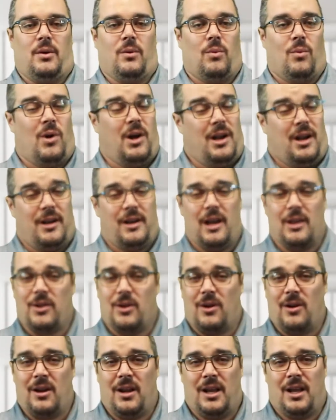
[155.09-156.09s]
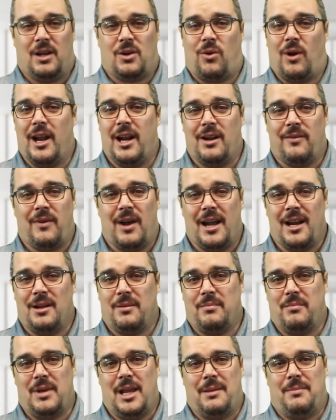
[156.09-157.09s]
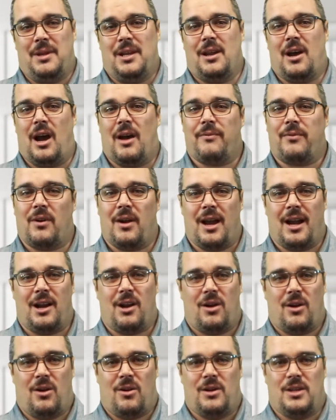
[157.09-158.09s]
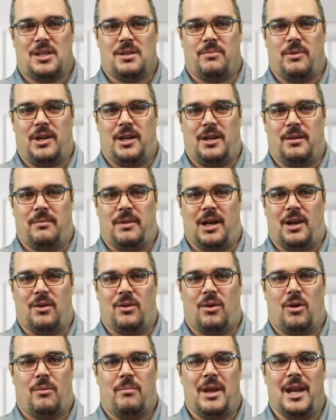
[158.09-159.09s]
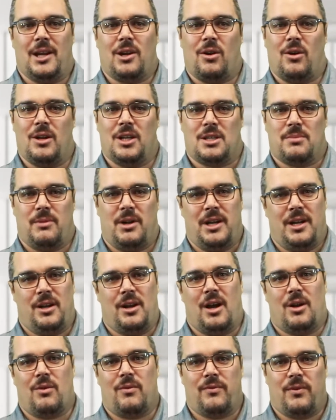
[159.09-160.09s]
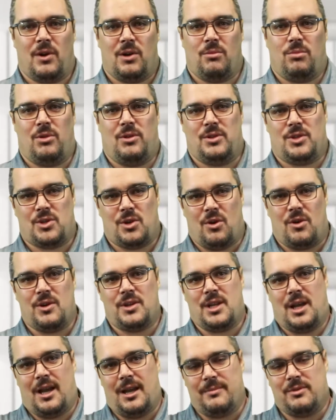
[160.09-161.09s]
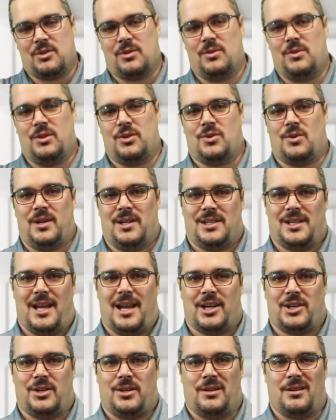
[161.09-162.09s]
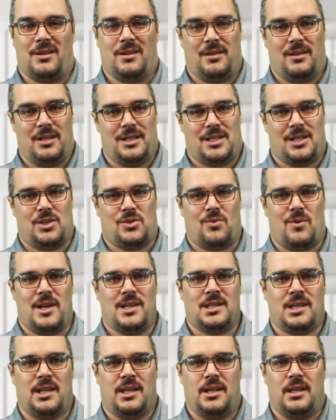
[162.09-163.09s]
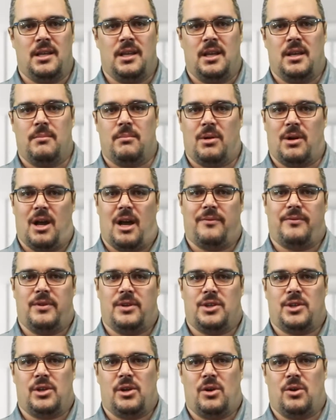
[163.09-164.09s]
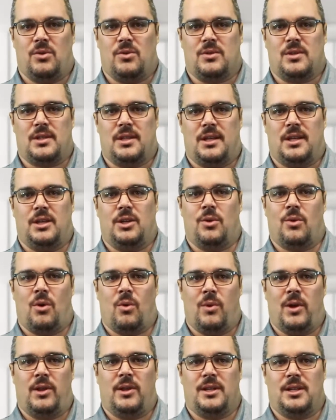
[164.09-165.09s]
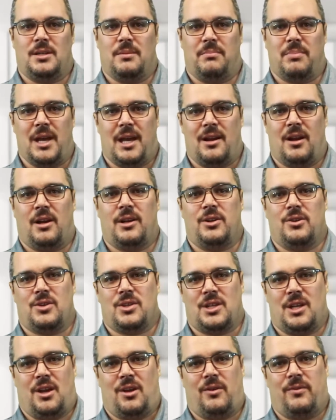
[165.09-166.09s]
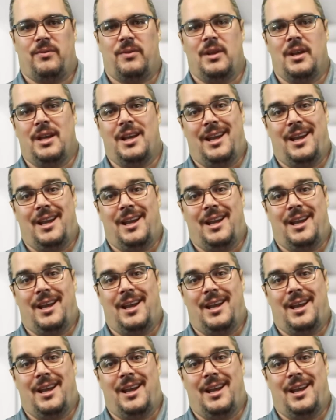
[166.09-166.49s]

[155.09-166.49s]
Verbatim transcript: One, another creative item may be offer higher earnest money amount or make earnest money non refundable at certain times through the transaction. This is risky, but often shows that you are willing to bet on yourself